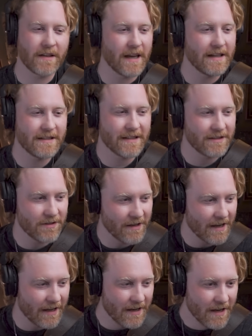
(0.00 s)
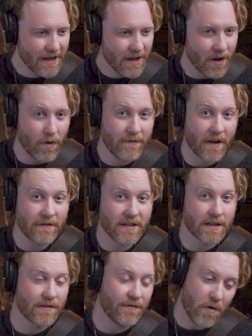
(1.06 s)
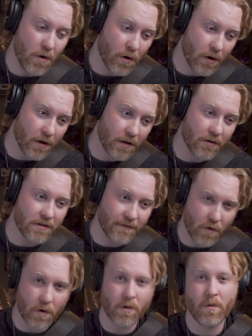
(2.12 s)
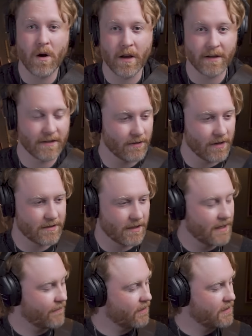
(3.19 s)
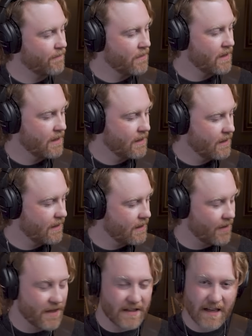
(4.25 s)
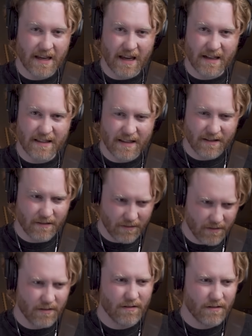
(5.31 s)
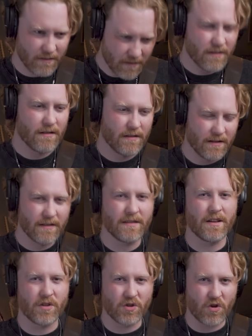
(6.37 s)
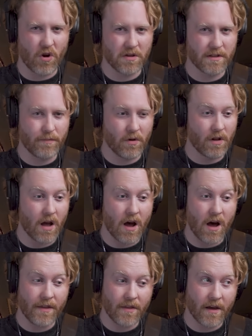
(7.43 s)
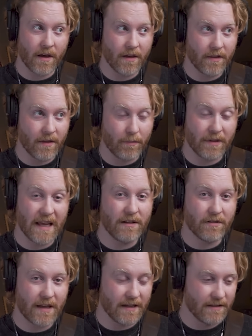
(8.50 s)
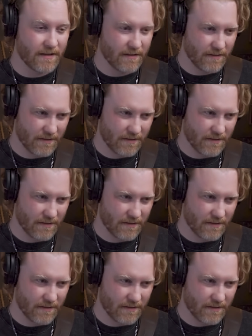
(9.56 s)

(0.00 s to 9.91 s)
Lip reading: cadence as you can get. A 1-5-6-4 goes 4-1. So here's the difference. Authentic cadence, it's got the strongest pull. The plagal cadence,